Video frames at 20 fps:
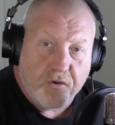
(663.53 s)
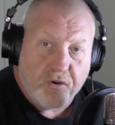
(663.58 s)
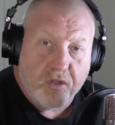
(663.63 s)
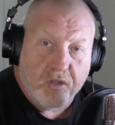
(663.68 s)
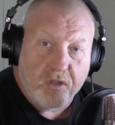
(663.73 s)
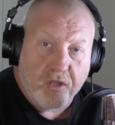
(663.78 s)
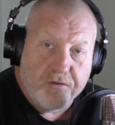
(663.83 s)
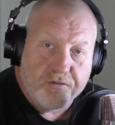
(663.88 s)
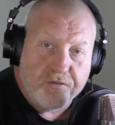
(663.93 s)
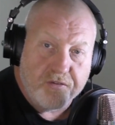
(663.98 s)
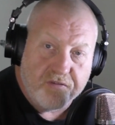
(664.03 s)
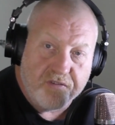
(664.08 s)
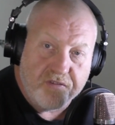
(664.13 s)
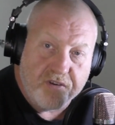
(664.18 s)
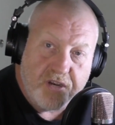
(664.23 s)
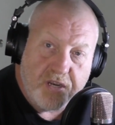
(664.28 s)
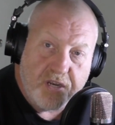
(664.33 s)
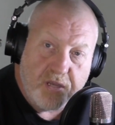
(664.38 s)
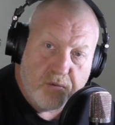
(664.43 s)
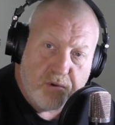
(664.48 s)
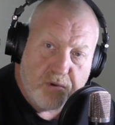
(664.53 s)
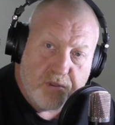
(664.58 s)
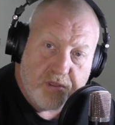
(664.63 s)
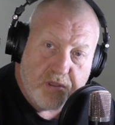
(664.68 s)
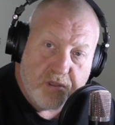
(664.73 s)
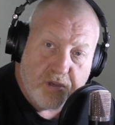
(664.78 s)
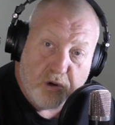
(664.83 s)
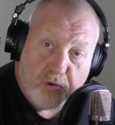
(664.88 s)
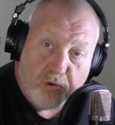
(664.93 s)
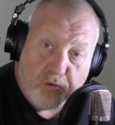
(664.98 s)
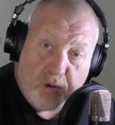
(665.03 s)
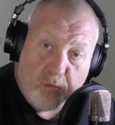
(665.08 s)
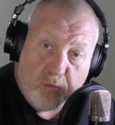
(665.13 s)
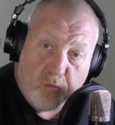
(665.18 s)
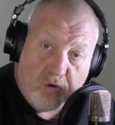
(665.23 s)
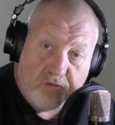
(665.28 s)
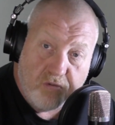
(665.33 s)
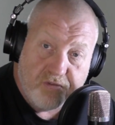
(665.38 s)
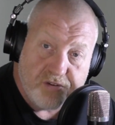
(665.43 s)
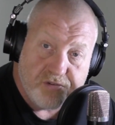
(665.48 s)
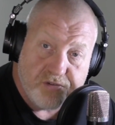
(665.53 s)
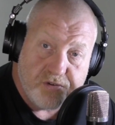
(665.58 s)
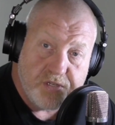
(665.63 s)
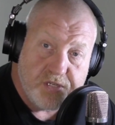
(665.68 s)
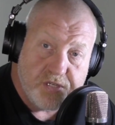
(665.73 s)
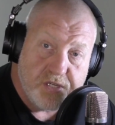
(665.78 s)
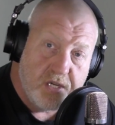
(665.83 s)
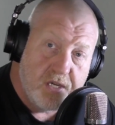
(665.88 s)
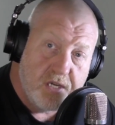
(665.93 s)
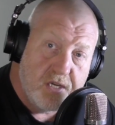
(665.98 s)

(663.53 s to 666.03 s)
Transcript: of close affinity with the Korean War veterans